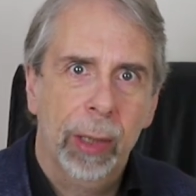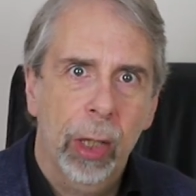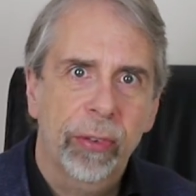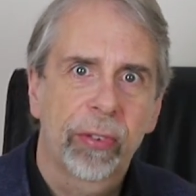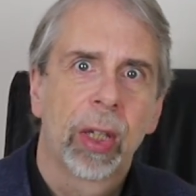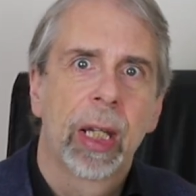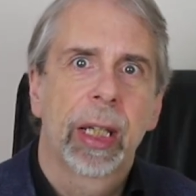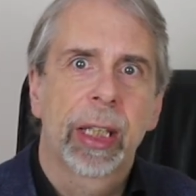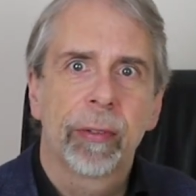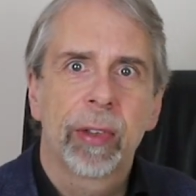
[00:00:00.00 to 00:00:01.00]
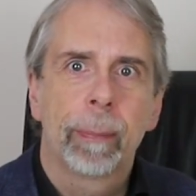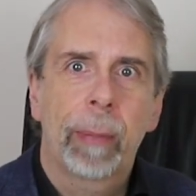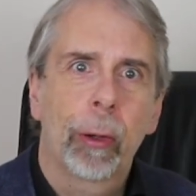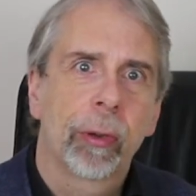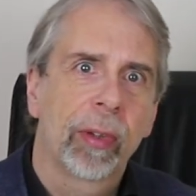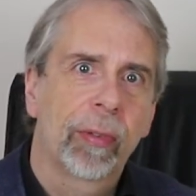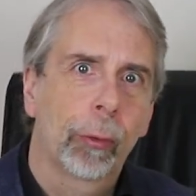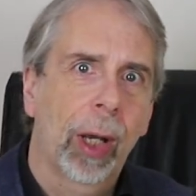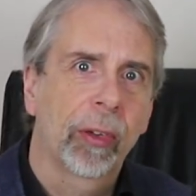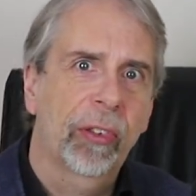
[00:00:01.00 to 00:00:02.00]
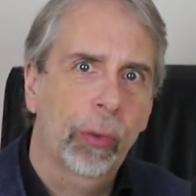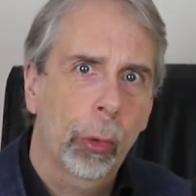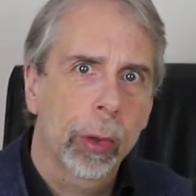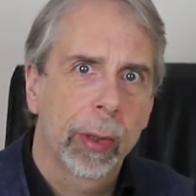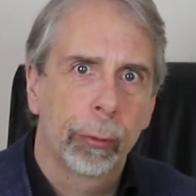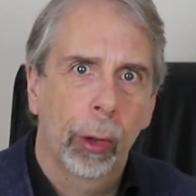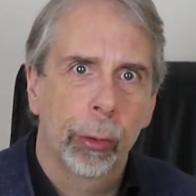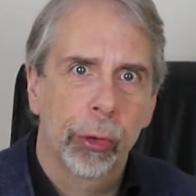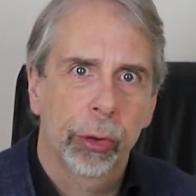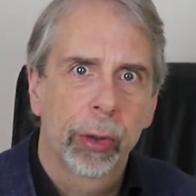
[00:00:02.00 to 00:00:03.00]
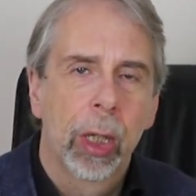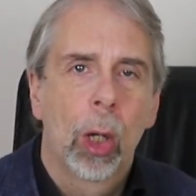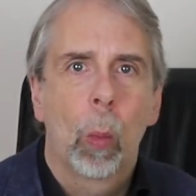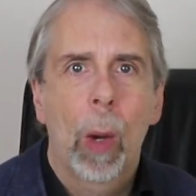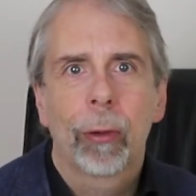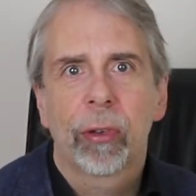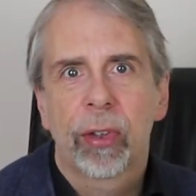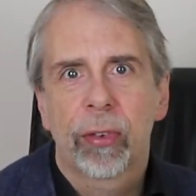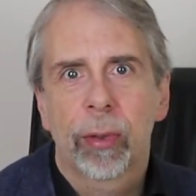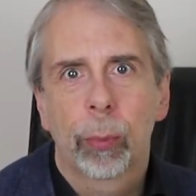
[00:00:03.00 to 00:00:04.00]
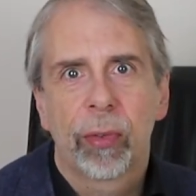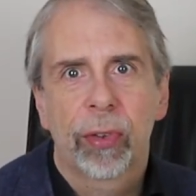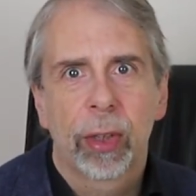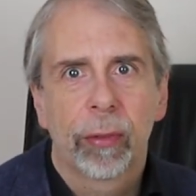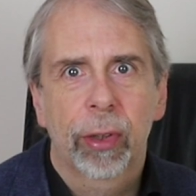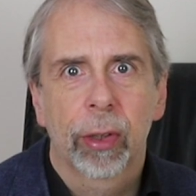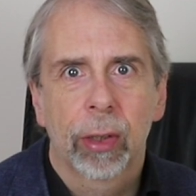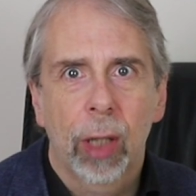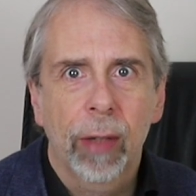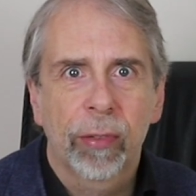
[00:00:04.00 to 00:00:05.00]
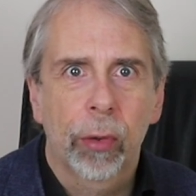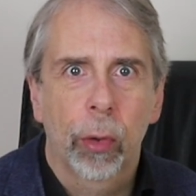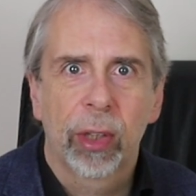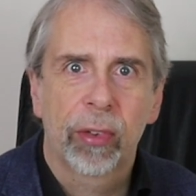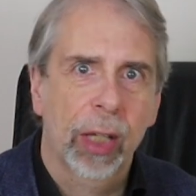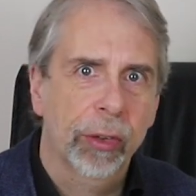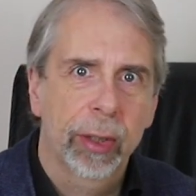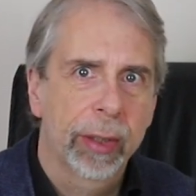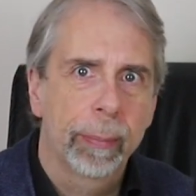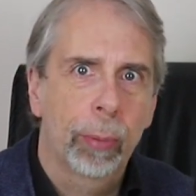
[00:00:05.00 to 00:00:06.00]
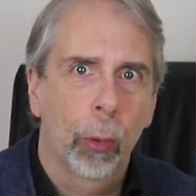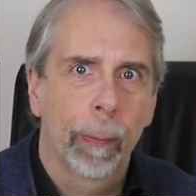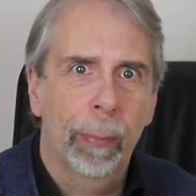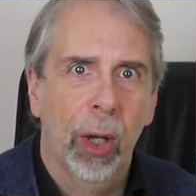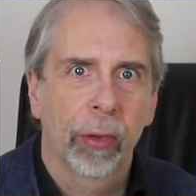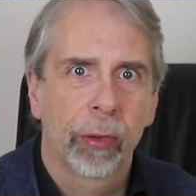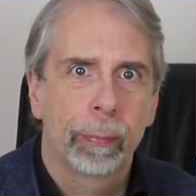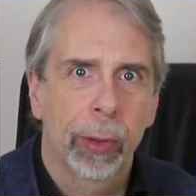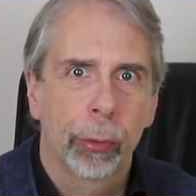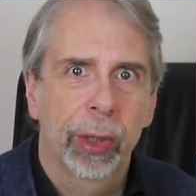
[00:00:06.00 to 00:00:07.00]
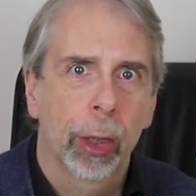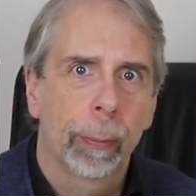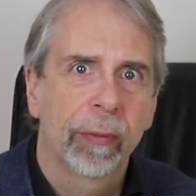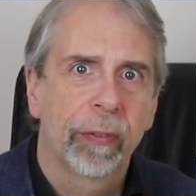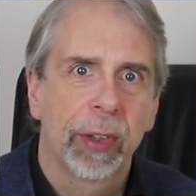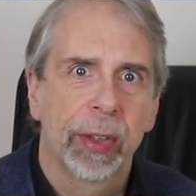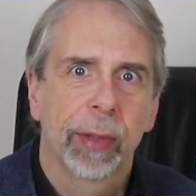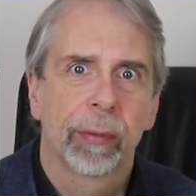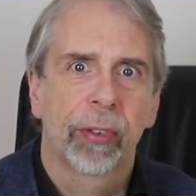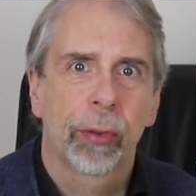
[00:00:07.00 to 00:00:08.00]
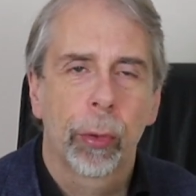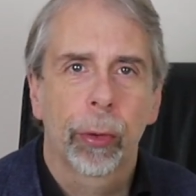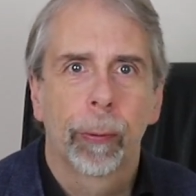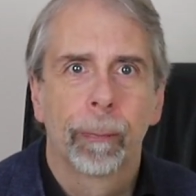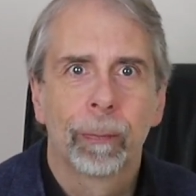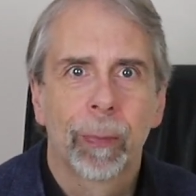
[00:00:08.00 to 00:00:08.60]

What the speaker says: Plus, given imperatives around soil erosion, where a system with significant livestock is actually an important part of building up and feeding the soil.